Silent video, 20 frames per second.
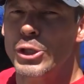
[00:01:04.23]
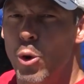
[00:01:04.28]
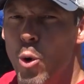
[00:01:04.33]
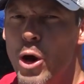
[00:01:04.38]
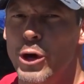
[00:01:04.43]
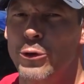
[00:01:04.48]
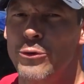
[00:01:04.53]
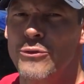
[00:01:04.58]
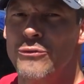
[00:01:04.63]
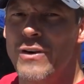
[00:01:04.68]

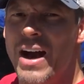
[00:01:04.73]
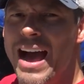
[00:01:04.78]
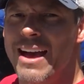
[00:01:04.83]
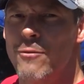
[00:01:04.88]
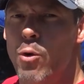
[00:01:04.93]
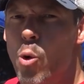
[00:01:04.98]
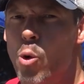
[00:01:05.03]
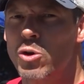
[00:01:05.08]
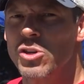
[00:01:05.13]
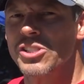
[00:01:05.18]

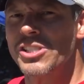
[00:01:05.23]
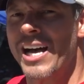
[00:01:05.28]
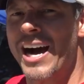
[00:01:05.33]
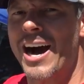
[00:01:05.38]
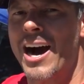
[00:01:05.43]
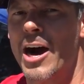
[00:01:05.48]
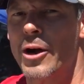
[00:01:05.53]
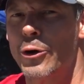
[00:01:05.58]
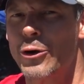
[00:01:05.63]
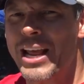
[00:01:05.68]
205 horses,
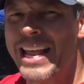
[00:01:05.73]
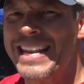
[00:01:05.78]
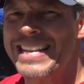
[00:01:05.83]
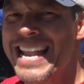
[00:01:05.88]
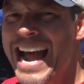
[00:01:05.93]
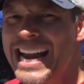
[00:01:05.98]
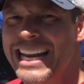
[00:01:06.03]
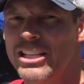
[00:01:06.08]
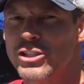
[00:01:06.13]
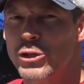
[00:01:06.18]

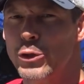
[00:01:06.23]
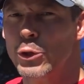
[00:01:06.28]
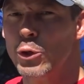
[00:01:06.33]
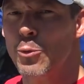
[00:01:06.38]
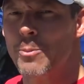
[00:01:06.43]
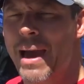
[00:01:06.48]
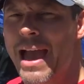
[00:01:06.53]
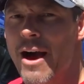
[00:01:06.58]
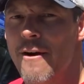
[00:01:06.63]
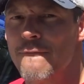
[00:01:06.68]

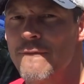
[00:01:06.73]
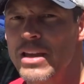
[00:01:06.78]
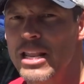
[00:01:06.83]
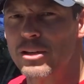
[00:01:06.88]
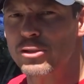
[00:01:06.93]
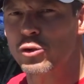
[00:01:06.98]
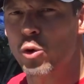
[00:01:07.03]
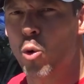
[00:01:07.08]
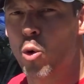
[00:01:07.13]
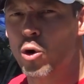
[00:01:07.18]
192 pound-feet
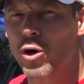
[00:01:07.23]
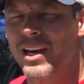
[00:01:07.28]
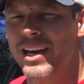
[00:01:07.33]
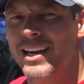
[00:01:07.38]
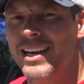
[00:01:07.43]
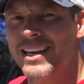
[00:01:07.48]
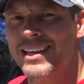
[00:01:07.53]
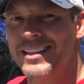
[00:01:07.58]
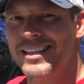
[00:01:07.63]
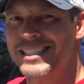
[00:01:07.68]
of torque.
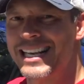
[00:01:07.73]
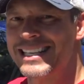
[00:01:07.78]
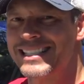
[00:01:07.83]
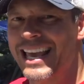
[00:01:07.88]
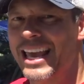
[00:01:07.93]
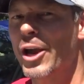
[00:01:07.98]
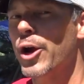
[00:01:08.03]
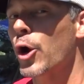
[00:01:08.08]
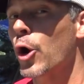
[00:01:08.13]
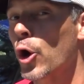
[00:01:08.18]
This has
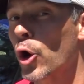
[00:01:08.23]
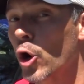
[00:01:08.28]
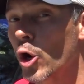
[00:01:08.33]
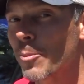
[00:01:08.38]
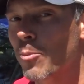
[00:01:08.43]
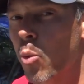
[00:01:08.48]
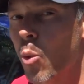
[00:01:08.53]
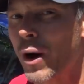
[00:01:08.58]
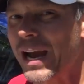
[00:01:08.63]
a curb